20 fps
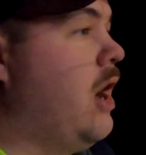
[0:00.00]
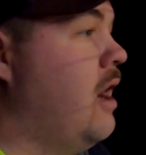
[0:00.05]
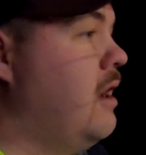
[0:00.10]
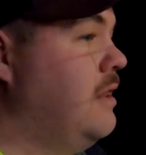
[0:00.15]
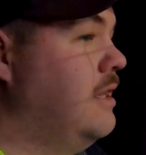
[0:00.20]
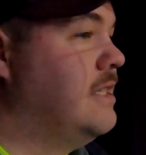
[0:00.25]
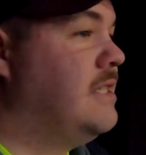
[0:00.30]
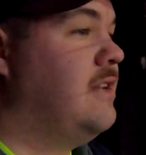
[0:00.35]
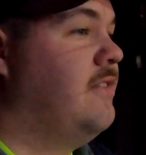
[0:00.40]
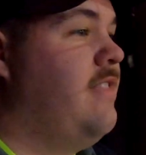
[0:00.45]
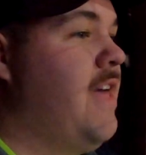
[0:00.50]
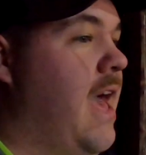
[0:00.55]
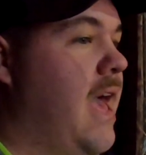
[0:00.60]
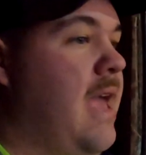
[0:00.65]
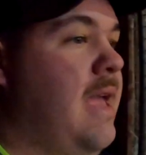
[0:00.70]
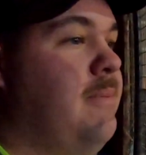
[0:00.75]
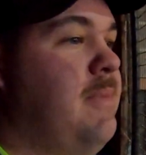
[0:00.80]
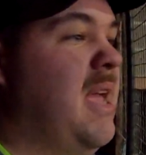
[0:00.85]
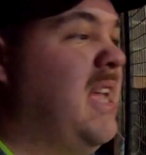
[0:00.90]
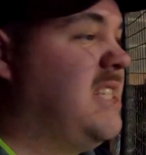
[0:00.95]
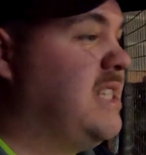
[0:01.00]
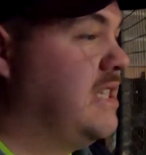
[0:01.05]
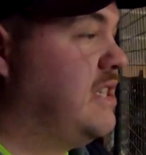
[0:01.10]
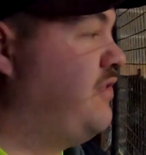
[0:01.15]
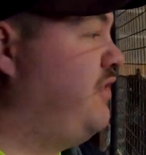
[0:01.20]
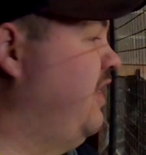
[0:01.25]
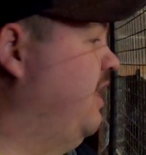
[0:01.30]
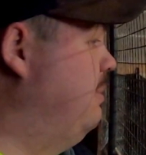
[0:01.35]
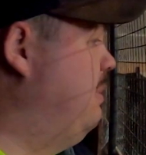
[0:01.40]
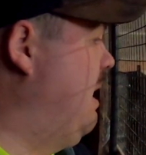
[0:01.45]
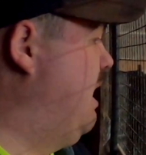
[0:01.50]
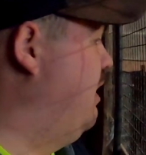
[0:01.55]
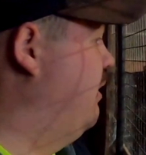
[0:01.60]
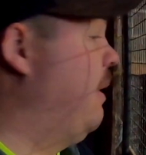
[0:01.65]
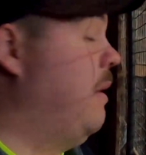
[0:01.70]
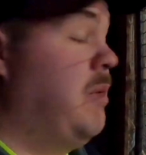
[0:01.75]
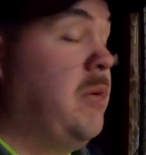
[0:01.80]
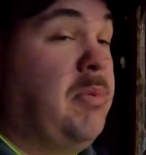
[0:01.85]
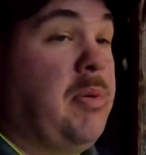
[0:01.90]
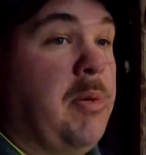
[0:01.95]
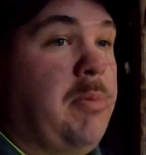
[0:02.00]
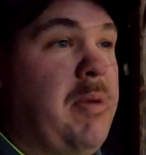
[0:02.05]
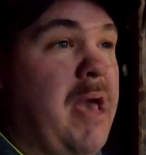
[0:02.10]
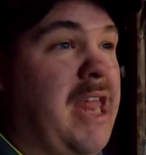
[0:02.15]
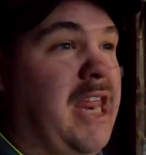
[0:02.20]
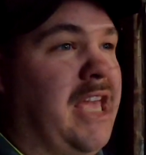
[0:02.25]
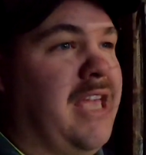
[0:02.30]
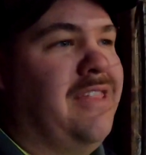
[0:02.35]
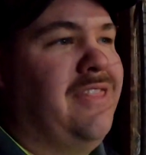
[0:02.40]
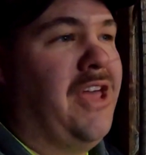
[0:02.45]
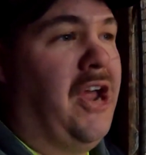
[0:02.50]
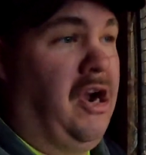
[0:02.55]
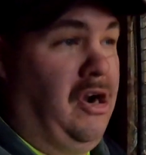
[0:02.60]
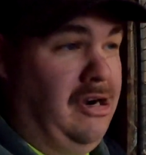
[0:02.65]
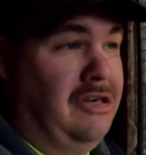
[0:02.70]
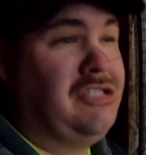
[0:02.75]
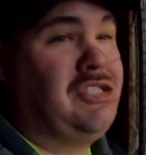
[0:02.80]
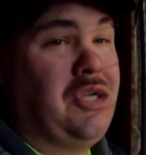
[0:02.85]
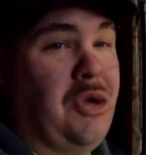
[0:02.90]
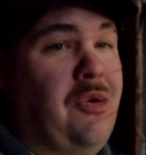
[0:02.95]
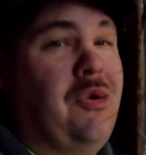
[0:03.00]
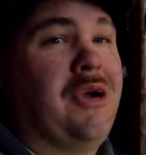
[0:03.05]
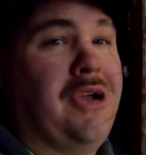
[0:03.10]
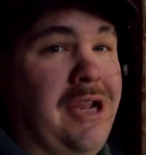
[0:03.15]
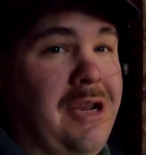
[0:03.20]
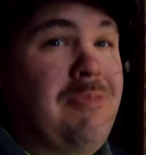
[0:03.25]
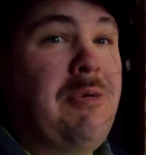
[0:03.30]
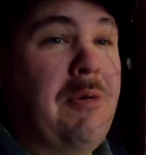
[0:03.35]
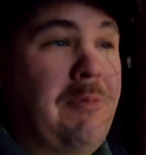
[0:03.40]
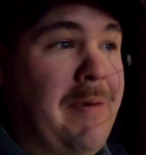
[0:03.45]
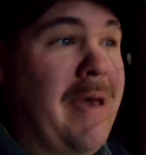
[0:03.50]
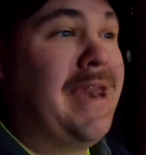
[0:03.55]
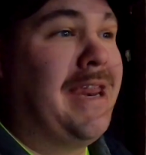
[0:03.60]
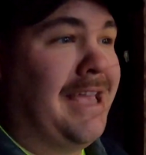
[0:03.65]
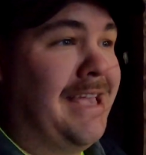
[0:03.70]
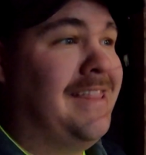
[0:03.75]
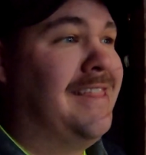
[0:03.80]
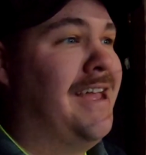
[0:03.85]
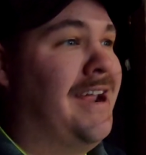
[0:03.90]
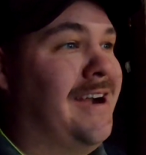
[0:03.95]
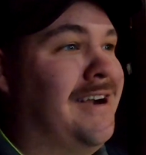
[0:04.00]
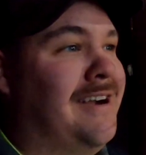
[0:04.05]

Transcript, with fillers: Regardless of that, it makes us feel better when we put bedding in there. So we're going to put bedding in